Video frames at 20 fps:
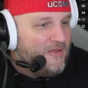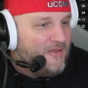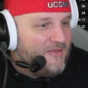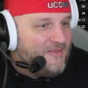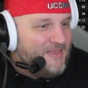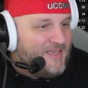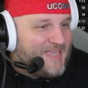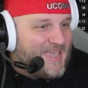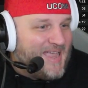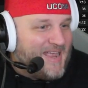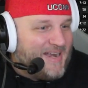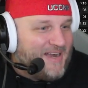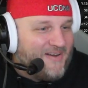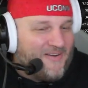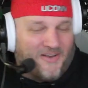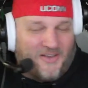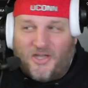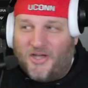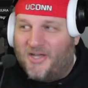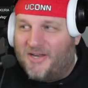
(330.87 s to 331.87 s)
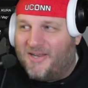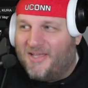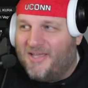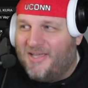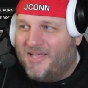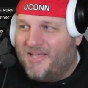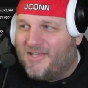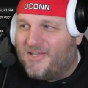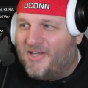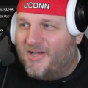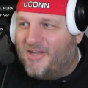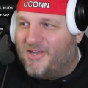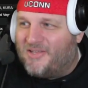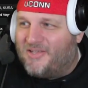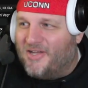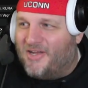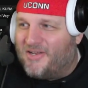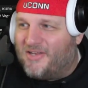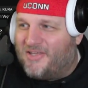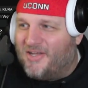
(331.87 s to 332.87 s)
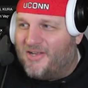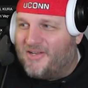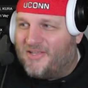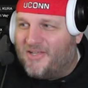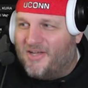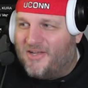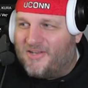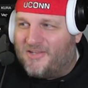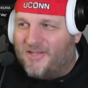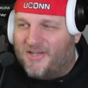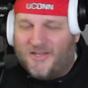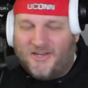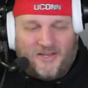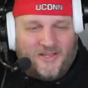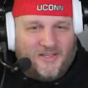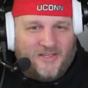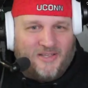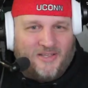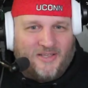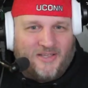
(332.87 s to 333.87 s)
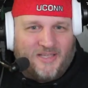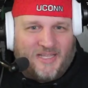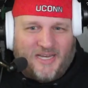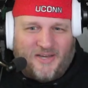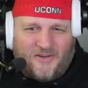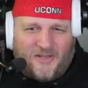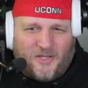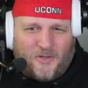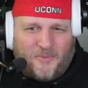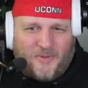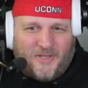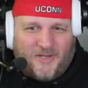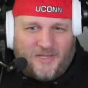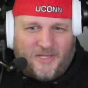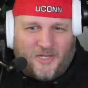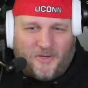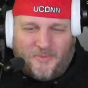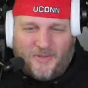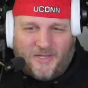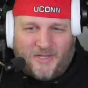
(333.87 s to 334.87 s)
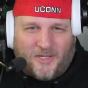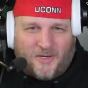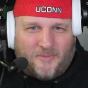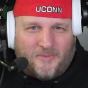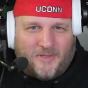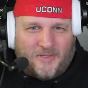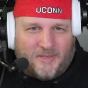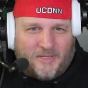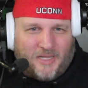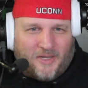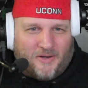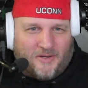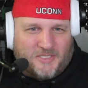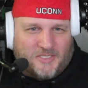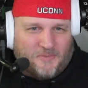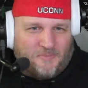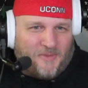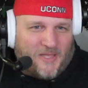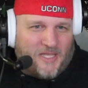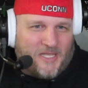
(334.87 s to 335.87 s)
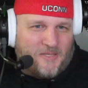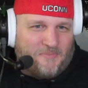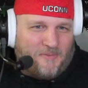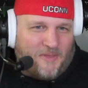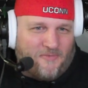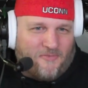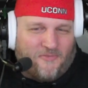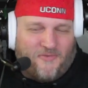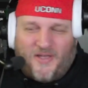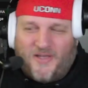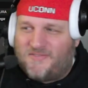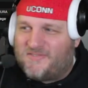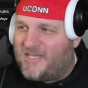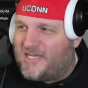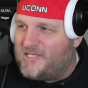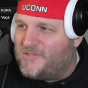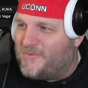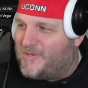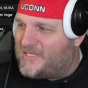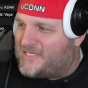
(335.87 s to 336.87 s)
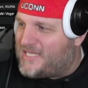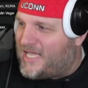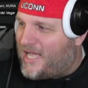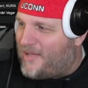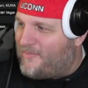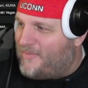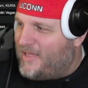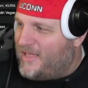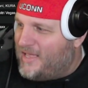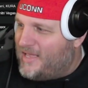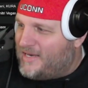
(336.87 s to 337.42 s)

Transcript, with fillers: You can't hear it. Good. Good. Good. Good. Good. Good here a little bit, a little bit, a little bit. All right, so play, it played for five seconds. We hit stop.